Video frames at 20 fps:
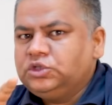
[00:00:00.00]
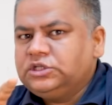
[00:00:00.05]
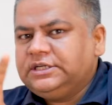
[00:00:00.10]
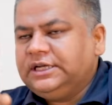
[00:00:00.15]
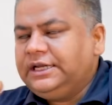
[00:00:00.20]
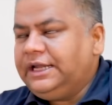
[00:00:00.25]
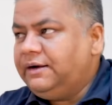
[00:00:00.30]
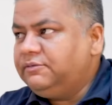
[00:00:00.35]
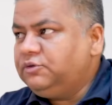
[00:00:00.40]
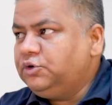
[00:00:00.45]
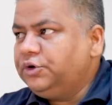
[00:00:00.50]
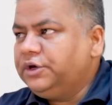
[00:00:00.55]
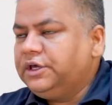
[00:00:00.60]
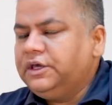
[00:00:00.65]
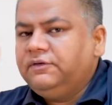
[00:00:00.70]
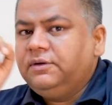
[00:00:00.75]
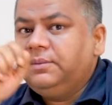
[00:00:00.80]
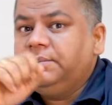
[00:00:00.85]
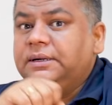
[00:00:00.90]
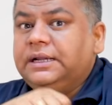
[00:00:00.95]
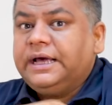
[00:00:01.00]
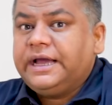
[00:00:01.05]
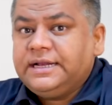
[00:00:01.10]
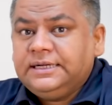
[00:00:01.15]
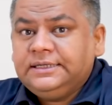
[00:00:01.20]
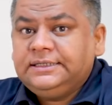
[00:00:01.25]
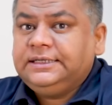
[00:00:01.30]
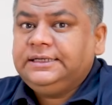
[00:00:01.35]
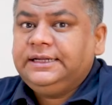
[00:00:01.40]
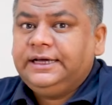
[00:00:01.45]
still have to give him
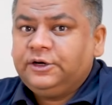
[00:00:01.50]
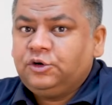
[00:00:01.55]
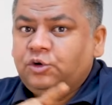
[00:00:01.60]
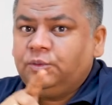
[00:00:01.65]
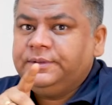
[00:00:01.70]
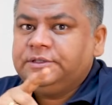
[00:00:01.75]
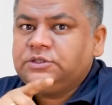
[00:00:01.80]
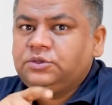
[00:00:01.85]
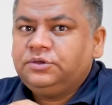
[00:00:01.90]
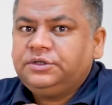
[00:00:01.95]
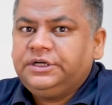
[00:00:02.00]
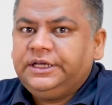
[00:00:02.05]
90 lakh rupees to